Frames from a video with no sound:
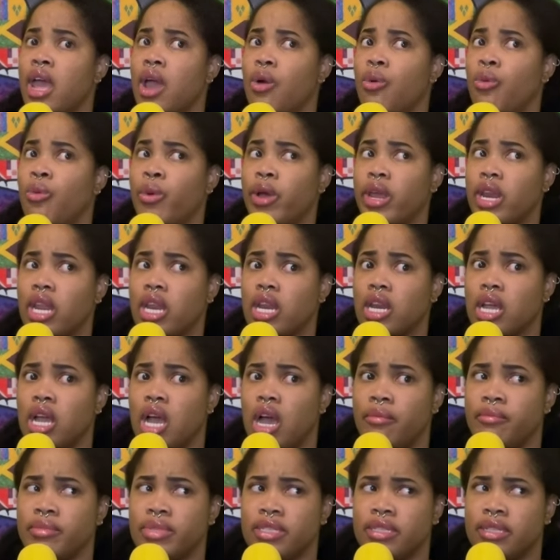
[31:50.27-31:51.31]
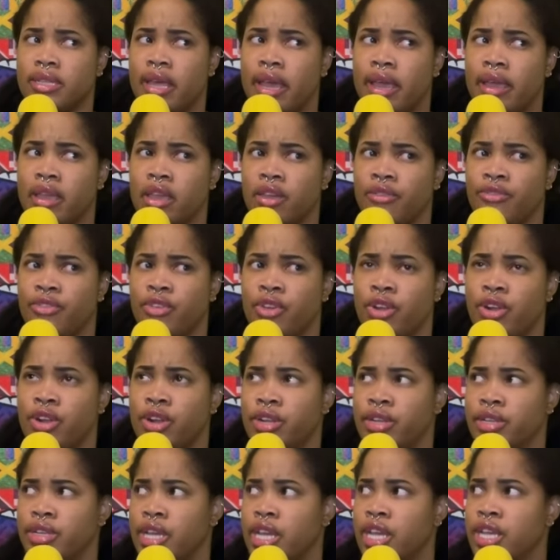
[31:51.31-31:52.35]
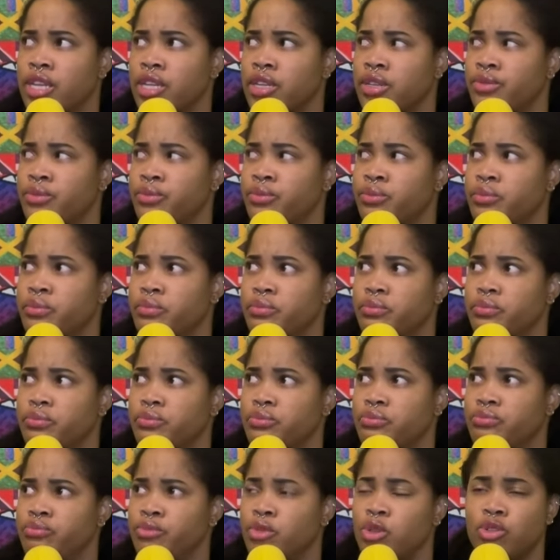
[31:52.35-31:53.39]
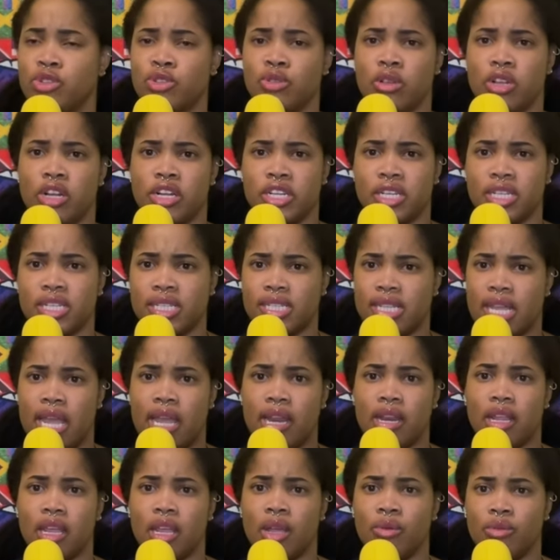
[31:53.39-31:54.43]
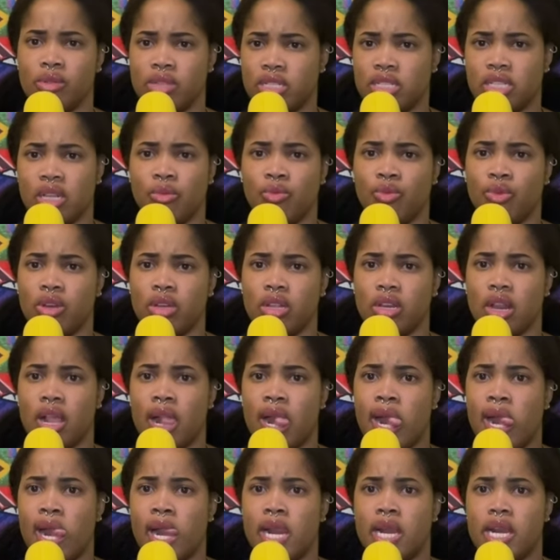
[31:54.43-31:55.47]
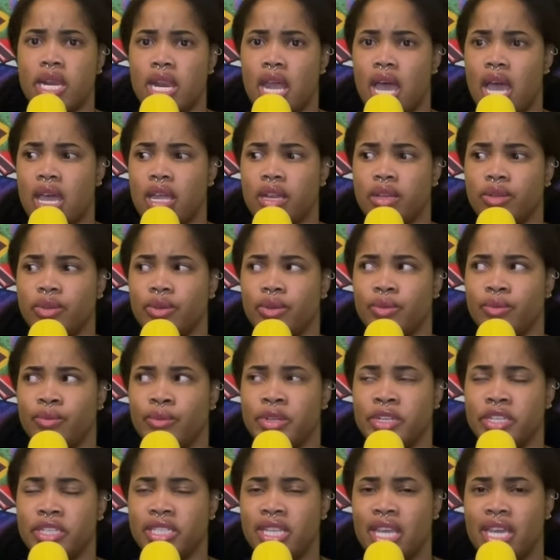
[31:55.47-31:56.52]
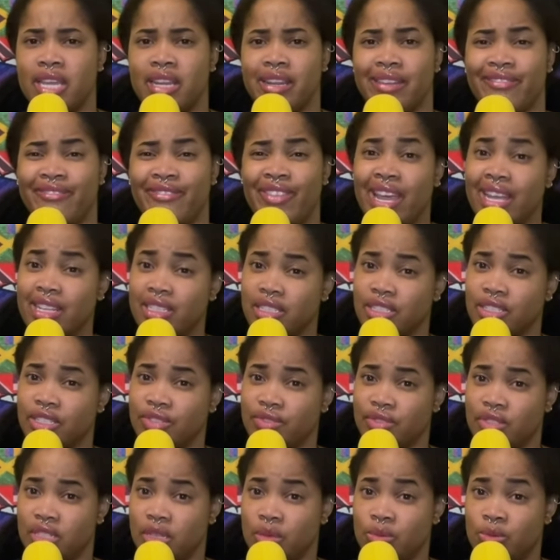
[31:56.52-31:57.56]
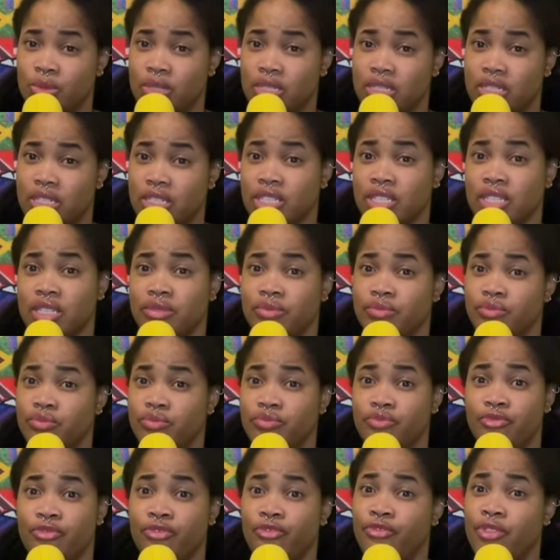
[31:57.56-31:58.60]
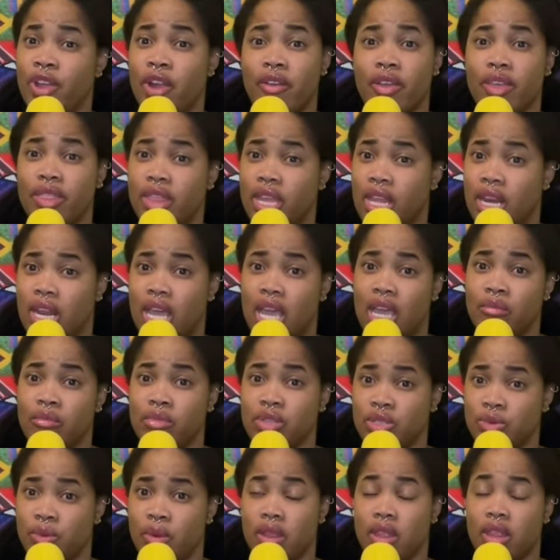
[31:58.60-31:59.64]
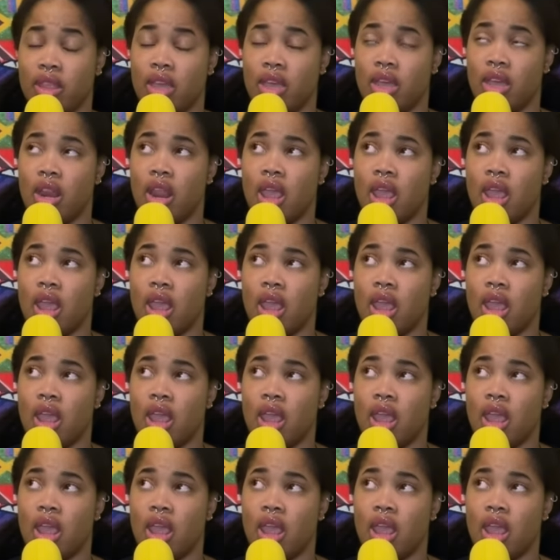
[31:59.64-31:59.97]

when it comes to like if you're in a mutual understanding with someone, not when you're taking advantage of someone. There's a very thin line between that.